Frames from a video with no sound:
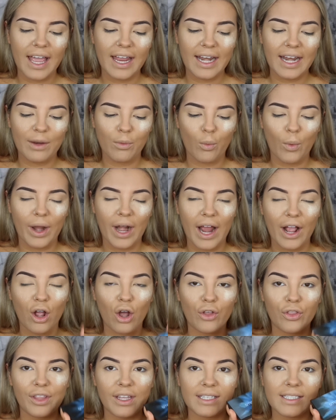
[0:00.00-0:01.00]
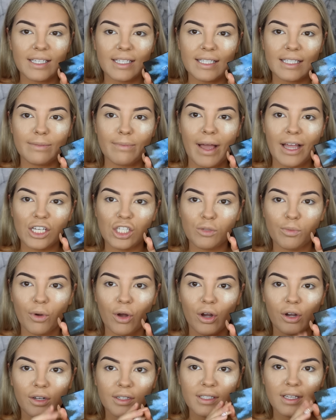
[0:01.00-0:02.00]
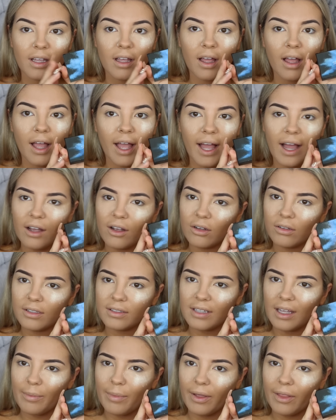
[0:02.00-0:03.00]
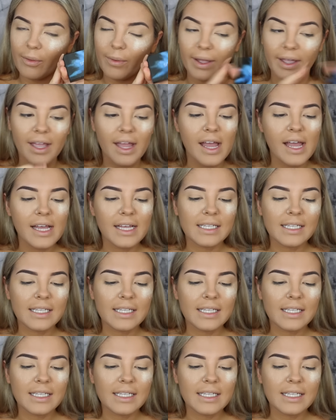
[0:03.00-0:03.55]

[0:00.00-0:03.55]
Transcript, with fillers: and when I got this Smashbox, how cool is that by the way,